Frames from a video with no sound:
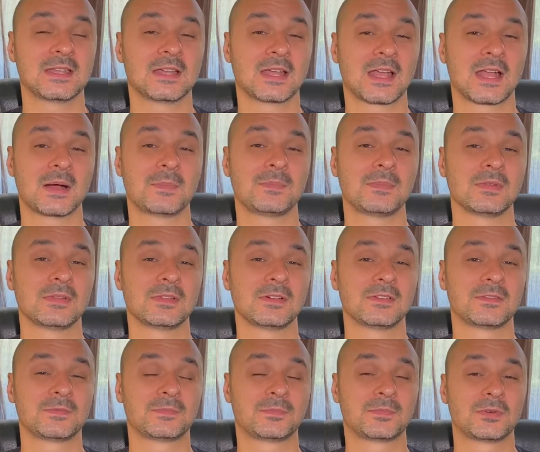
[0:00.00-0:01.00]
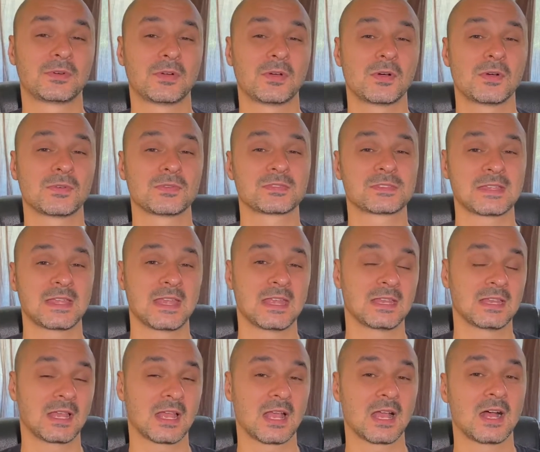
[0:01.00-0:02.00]
a couple of pros
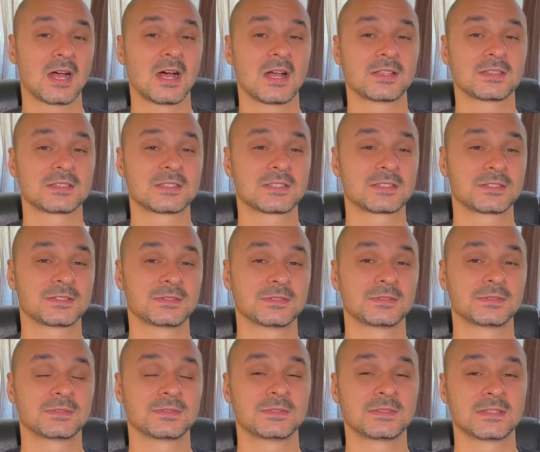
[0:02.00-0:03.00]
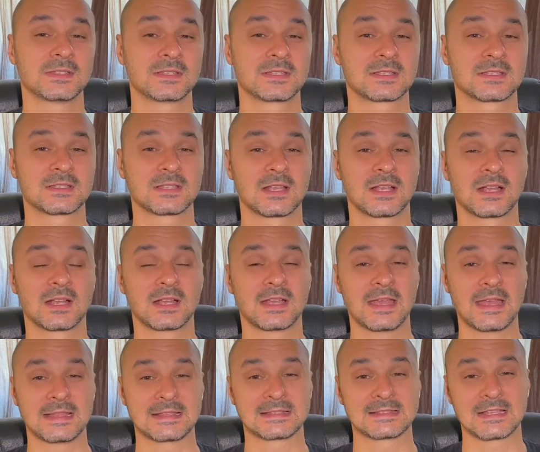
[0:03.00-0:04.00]
and cons to this
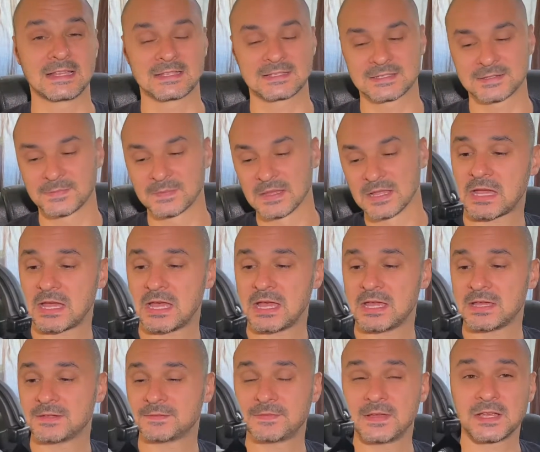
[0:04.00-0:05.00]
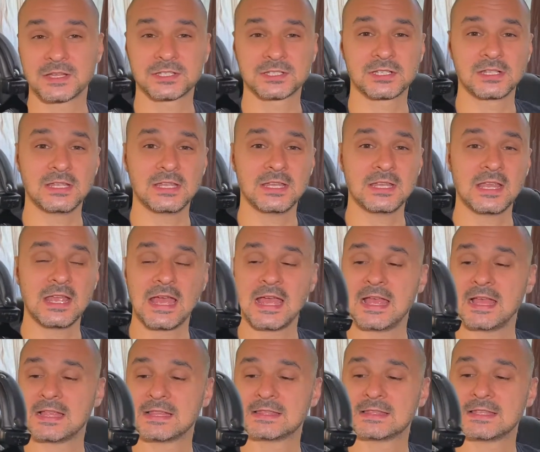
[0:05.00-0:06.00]
headsets. I've actually
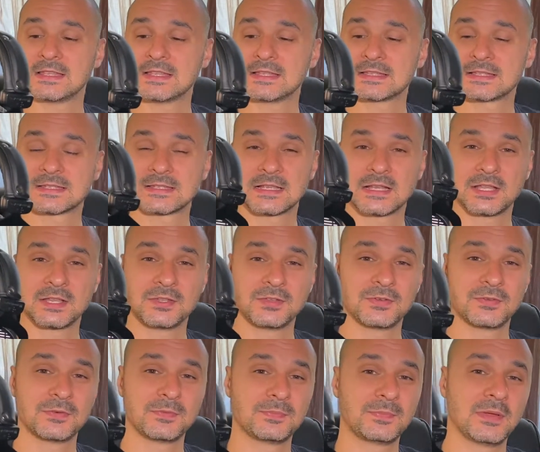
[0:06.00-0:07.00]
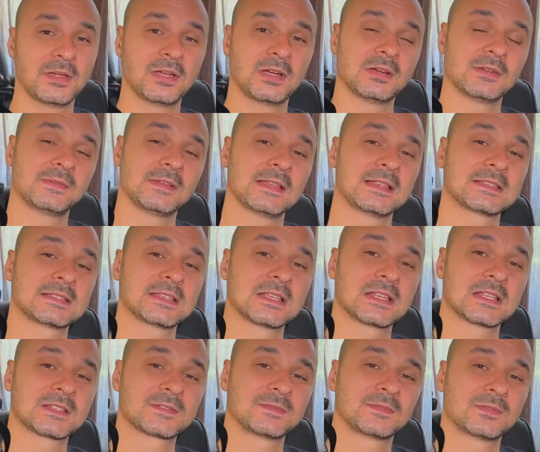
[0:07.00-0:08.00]
had this new pair of
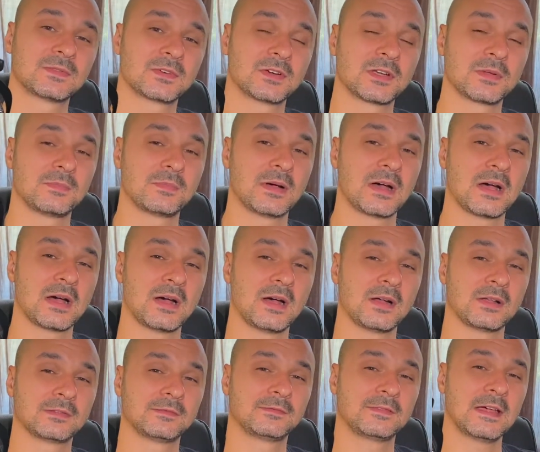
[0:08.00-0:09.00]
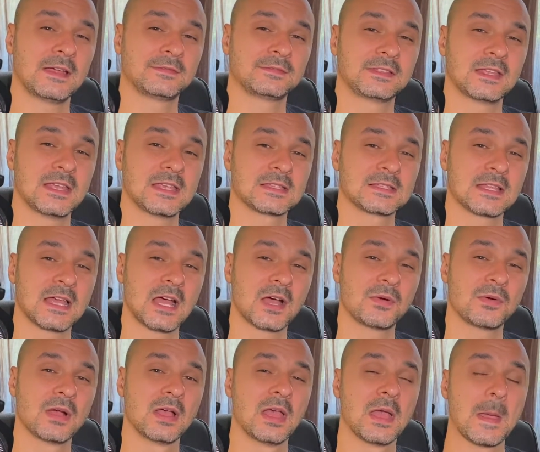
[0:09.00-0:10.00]
headsets for about 5 days now,